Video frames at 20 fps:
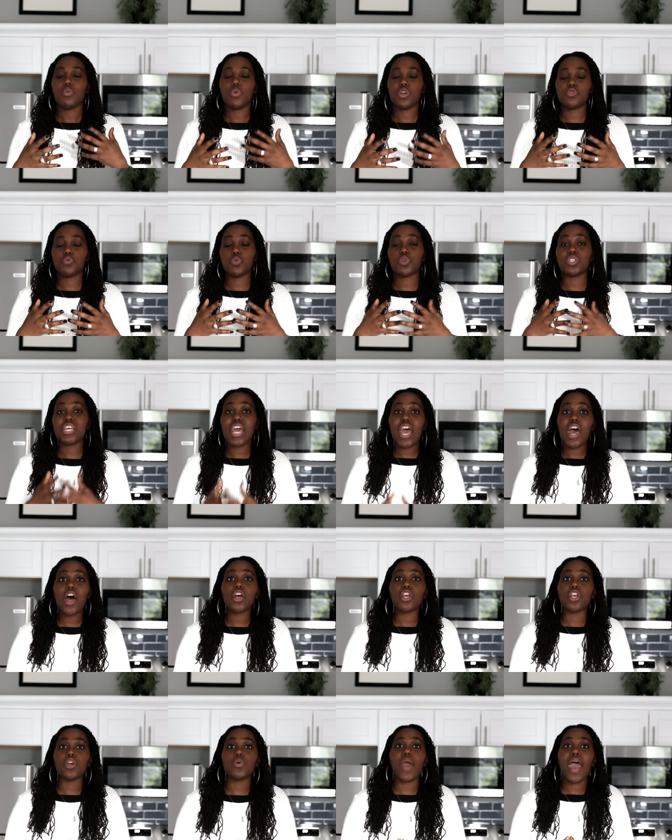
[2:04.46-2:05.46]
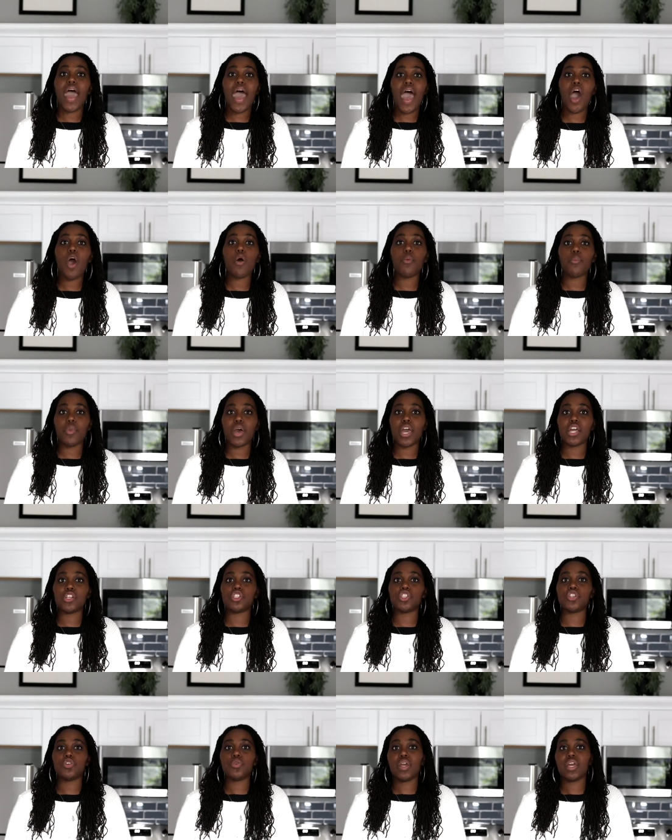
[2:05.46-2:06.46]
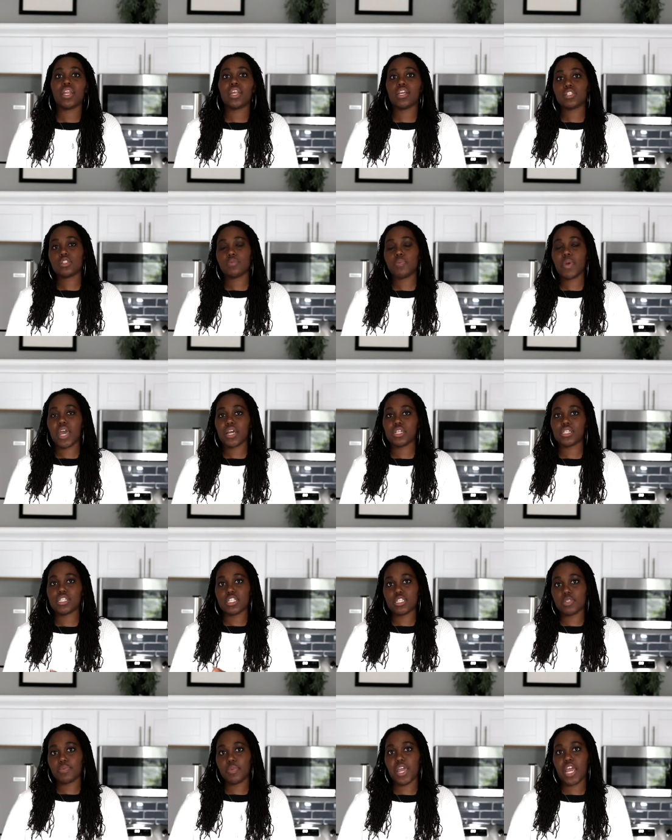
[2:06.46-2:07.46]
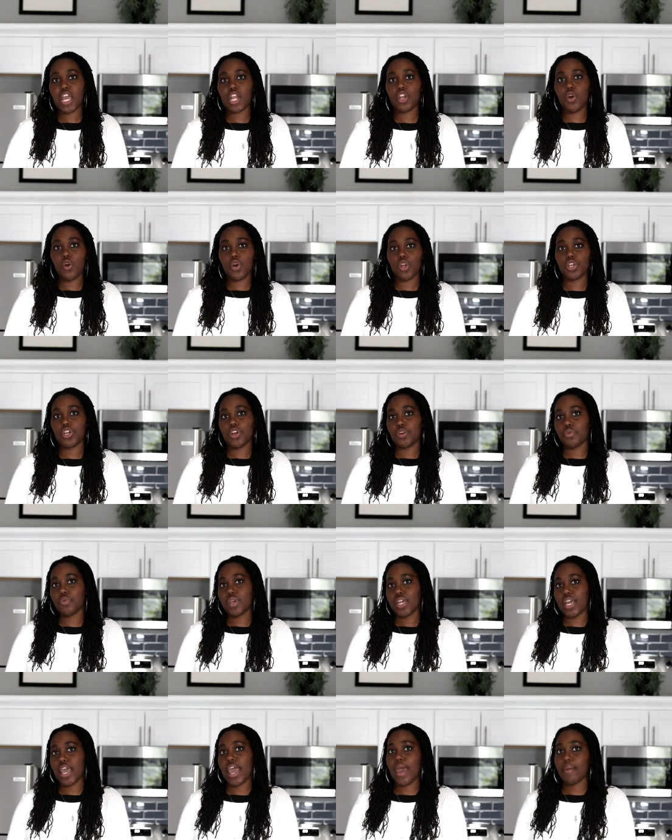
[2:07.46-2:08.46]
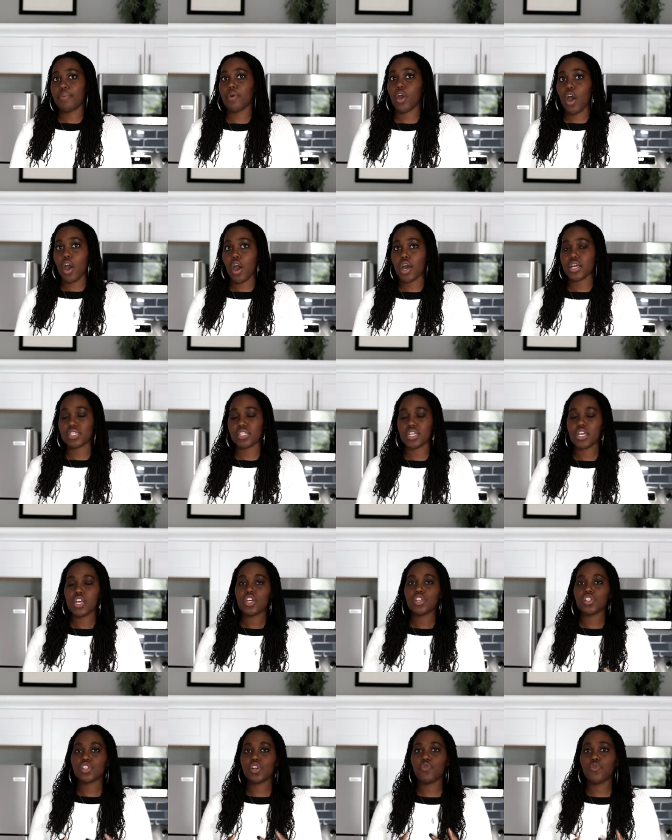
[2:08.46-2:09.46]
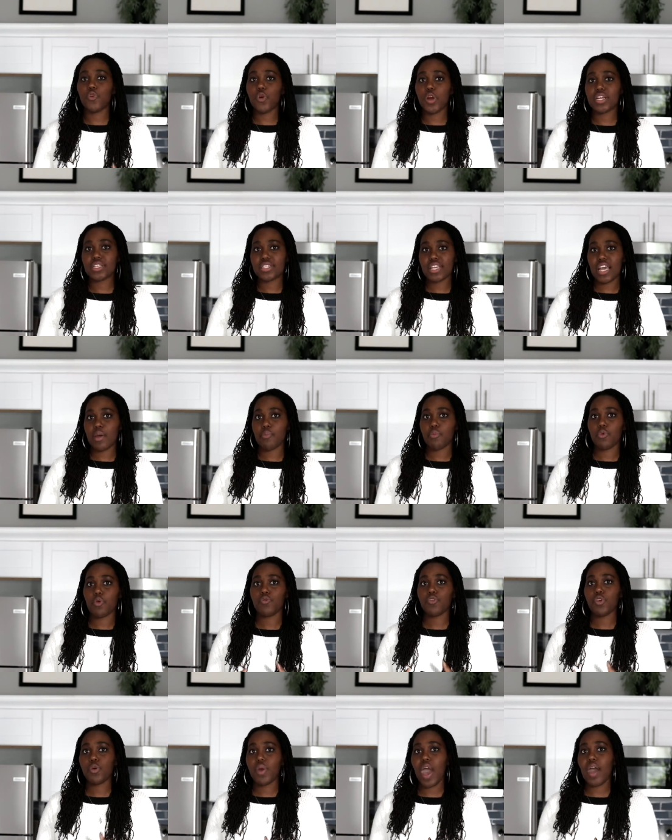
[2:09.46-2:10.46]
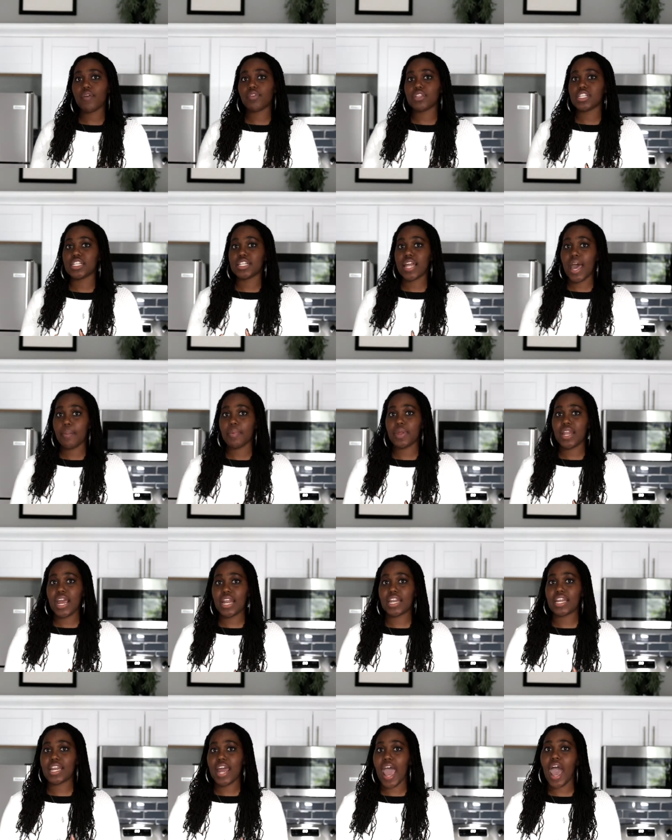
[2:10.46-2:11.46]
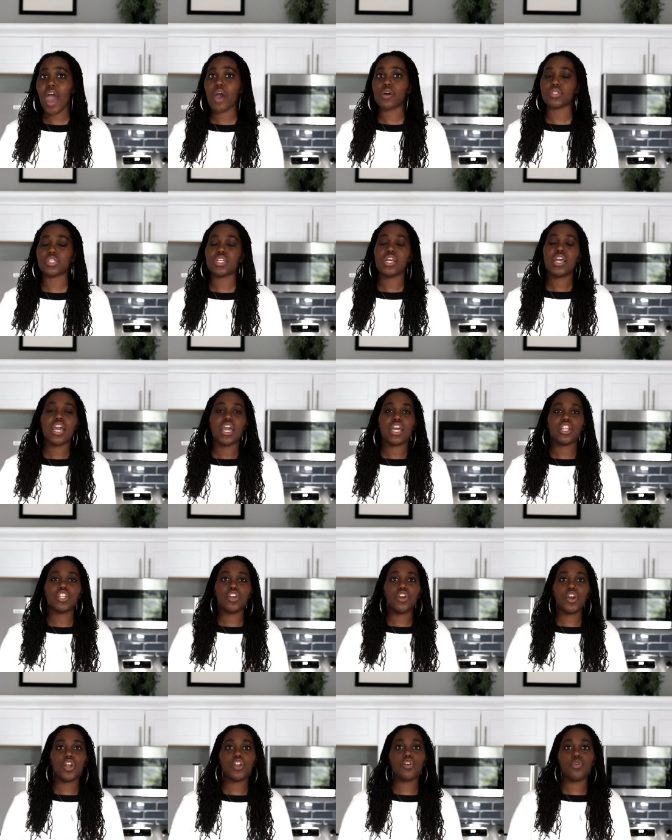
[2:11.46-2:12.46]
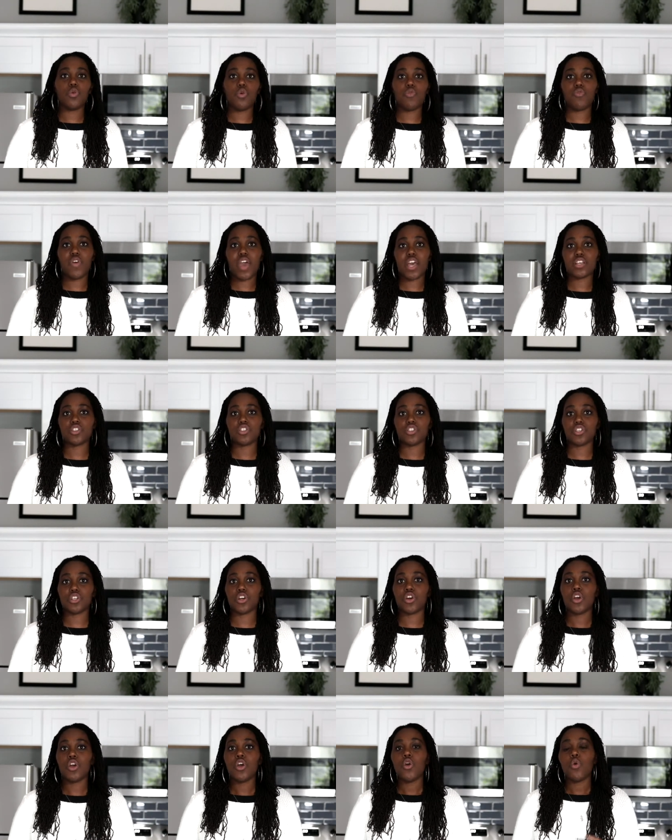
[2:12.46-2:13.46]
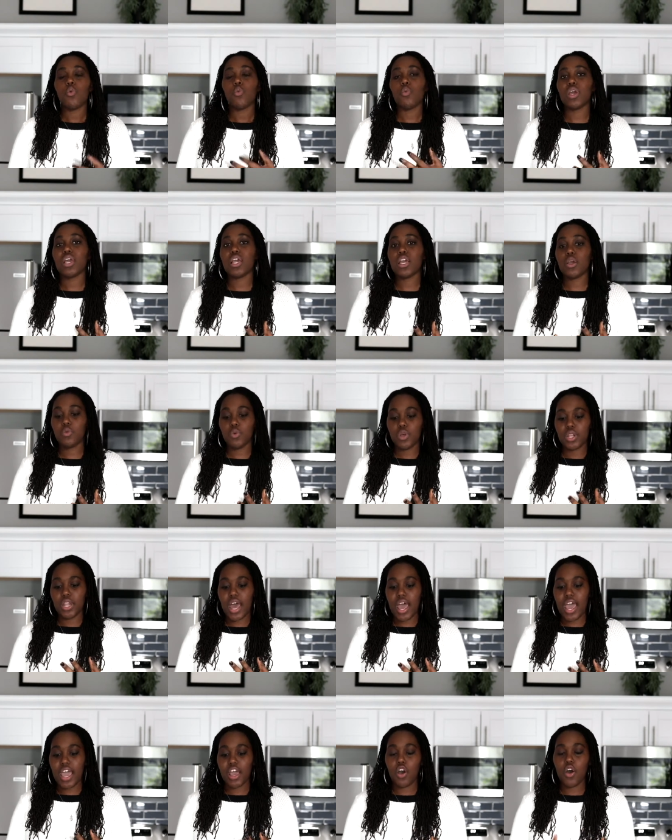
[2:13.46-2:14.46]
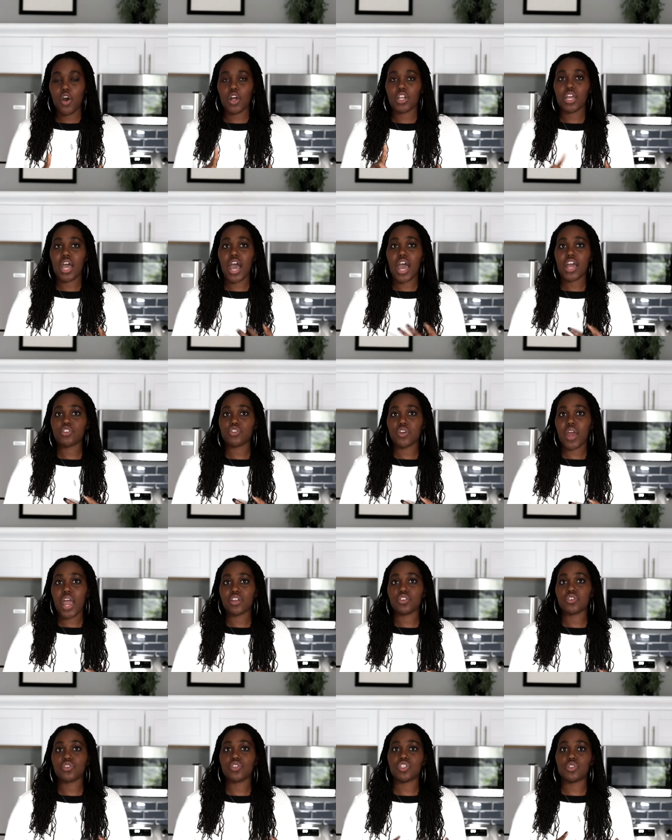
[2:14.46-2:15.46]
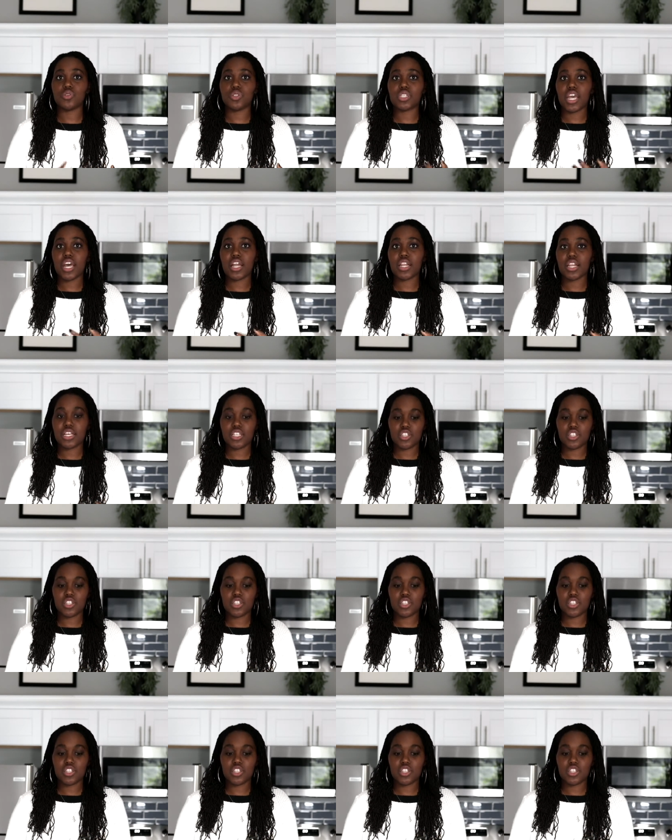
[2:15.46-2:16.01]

which will tell you how much you can expect to spend on your rehab costs. So for example, if you have a dilapidated house and you're a new investor, we rely on contractors to tell